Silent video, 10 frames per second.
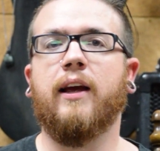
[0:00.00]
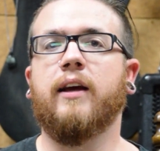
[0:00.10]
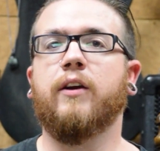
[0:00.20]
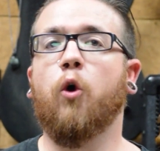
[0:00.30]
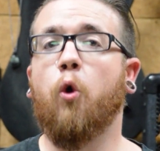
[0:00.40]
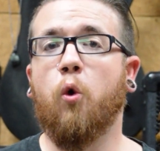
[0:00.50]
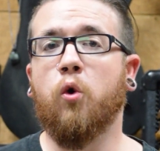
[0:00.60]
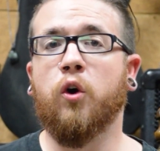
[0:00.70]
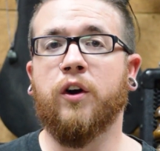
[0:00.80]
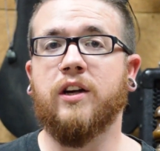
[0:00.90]
and
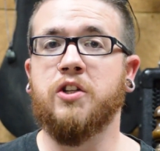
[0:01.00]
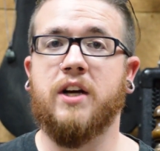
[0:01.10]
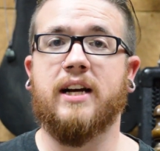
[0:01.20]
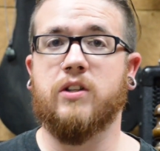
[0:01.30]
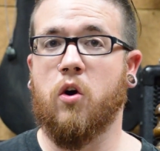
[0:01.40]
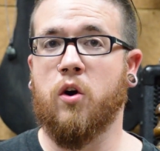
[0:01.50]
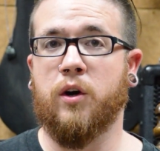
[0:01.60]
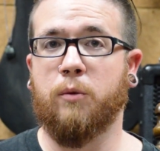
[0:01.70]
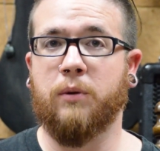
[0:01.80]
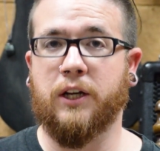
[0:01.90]
horn Jazz
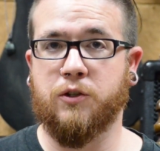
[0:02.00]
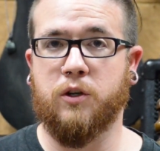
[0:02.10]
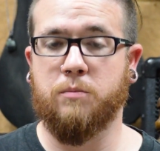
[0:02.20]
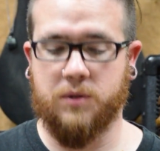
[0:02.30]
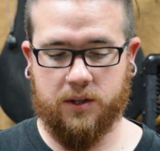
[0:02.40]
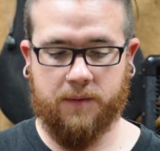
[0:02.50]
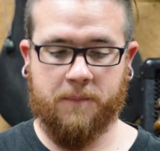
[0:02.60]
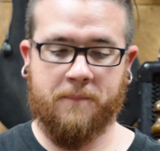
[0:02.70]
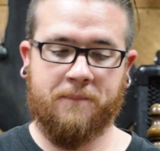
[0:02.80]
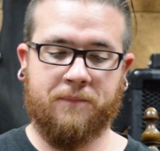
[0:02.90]
RL plectrums.
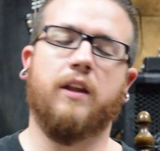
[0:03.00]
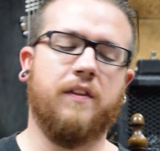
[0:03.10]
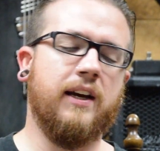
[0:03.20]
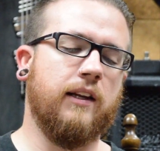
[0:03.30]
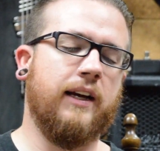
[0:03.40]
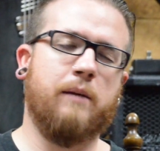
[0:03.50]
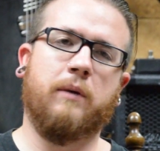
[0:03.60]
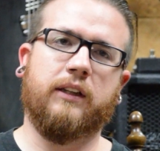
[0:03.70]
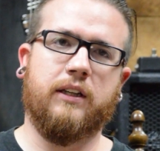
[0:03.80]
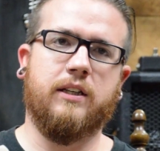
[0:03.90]
The thing I like
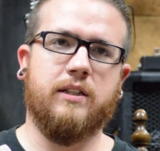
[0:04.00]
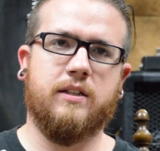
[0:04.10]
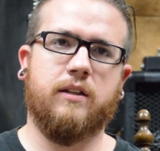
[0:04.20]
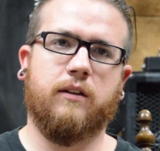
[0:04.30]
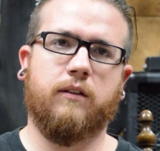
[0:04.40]
about these,